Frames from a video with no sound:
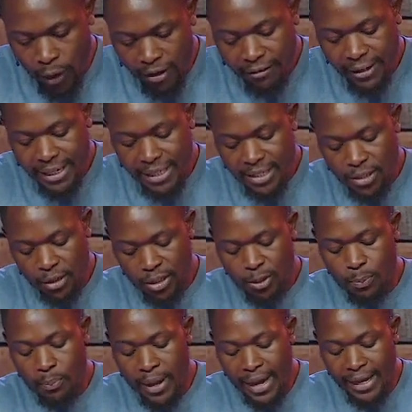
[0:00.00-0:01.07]
whoever does
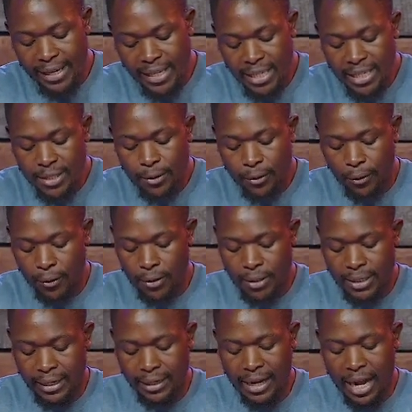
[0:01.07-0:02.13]
not bear his
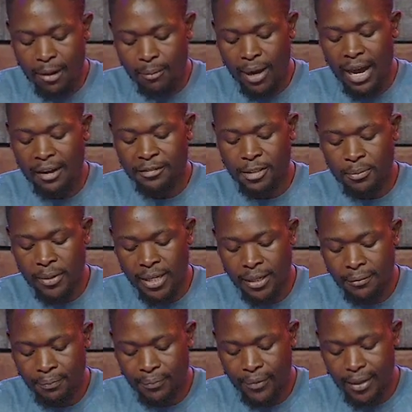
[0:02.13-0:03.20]
cross and come after me